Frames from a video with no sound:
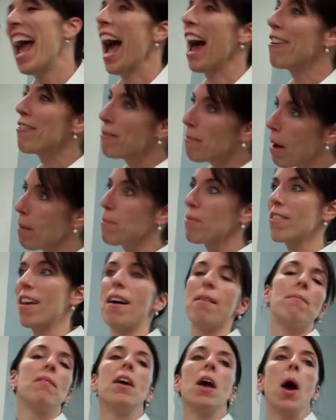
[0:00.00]
And remember
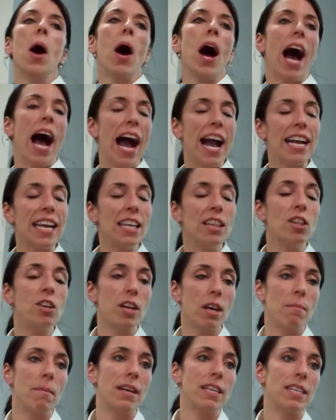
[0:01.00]
them. I can
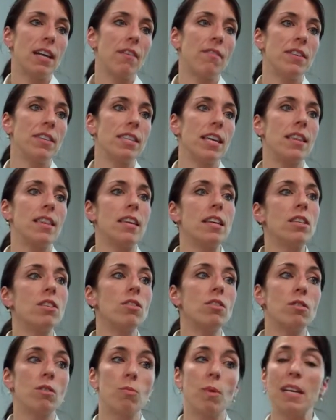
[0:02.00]
look at myself and say, these
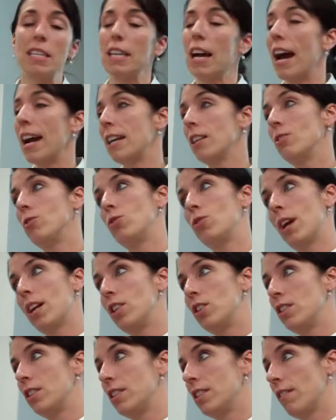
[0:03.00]
are ways that I can do
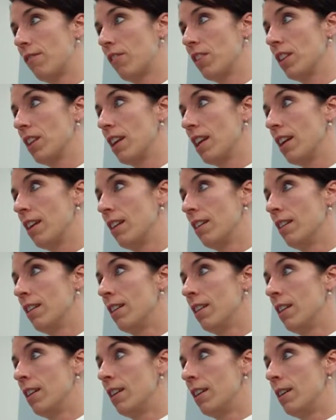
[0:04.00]
strategies differently.
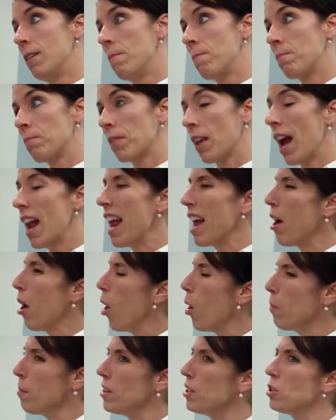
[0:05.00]
And I
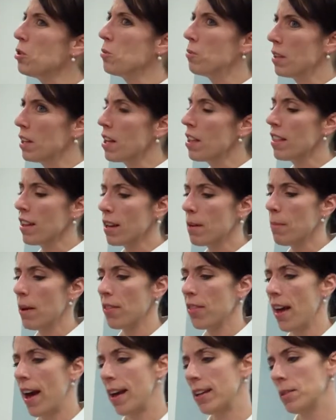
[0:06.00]
hope that you really think
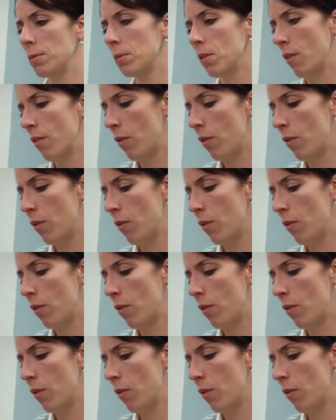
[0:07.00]
about that as we go